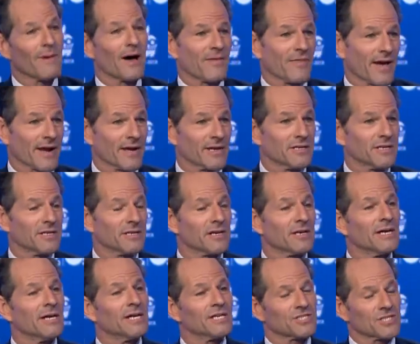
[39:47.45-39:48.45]
about that
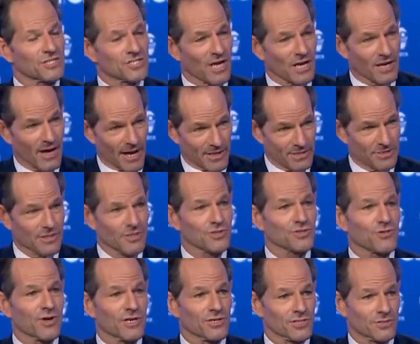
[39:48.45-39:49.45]
idea since I got into
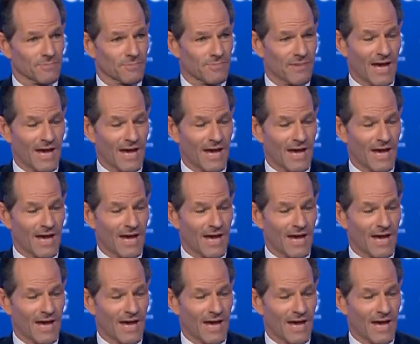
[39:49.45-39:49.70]
this race.